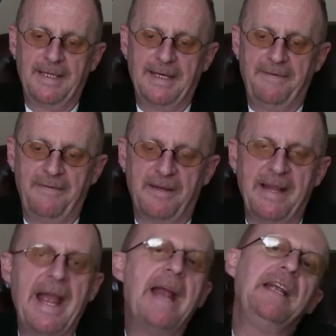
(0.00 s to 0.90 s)
if you've
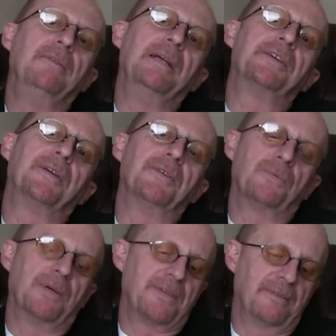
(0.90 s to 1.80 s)
done any research
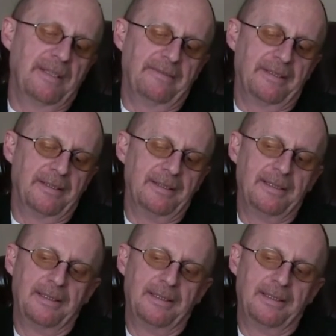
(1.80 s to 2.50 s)
whatsoever,